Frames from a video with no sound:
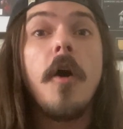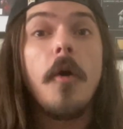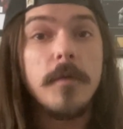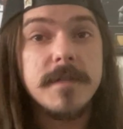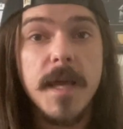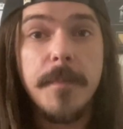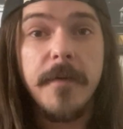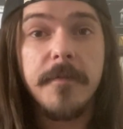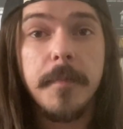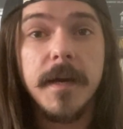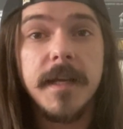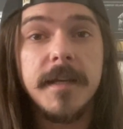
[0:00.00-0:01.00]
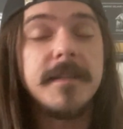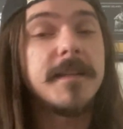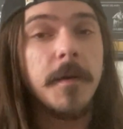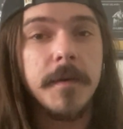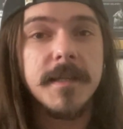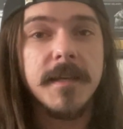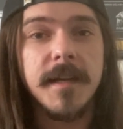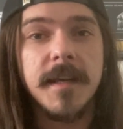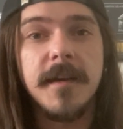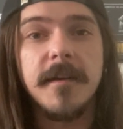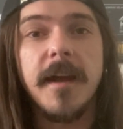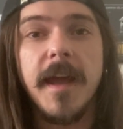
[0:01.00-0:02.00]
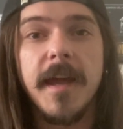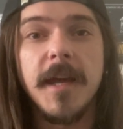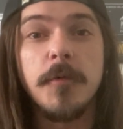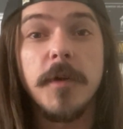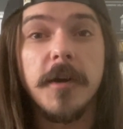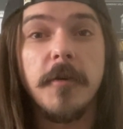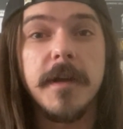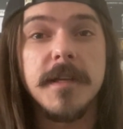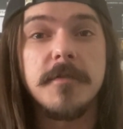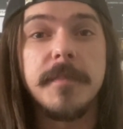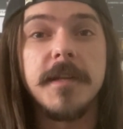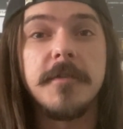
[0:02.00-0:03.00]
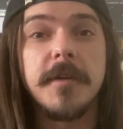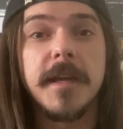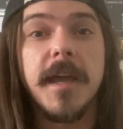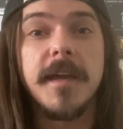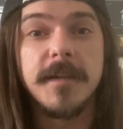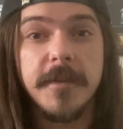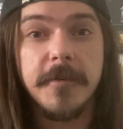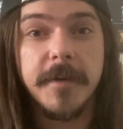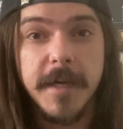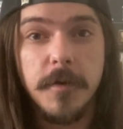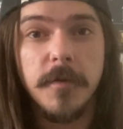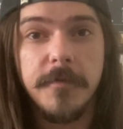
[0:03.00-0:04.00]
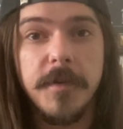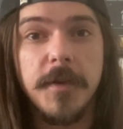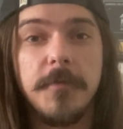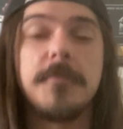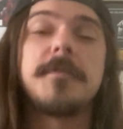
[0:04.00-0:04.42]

What's up, everybody? Dominic Delaney here, and we are going to be doing another gear review